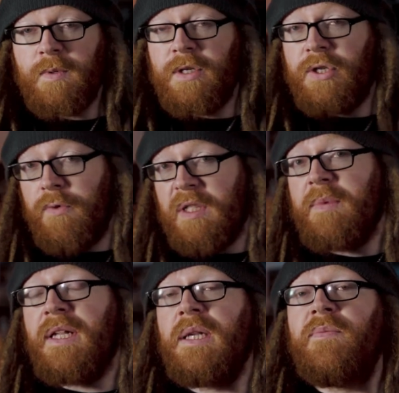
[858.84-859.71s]
So when shooting the
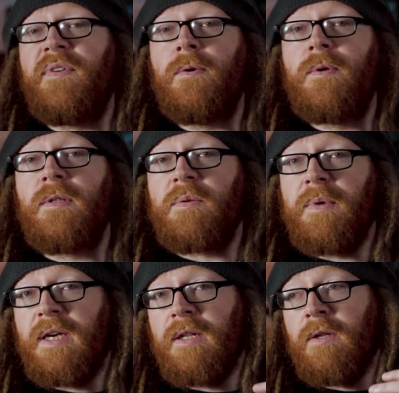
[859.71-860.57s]
Millennium Falcon to
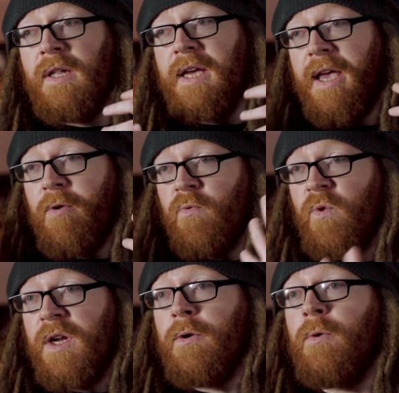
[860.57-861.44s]
make it look like a
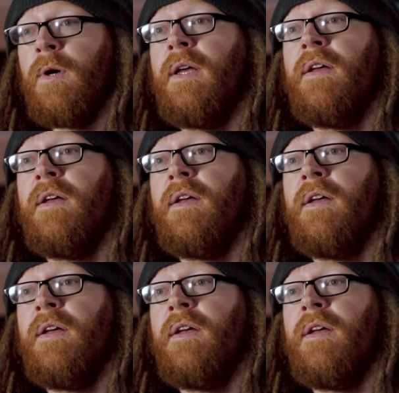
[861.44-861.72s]
real,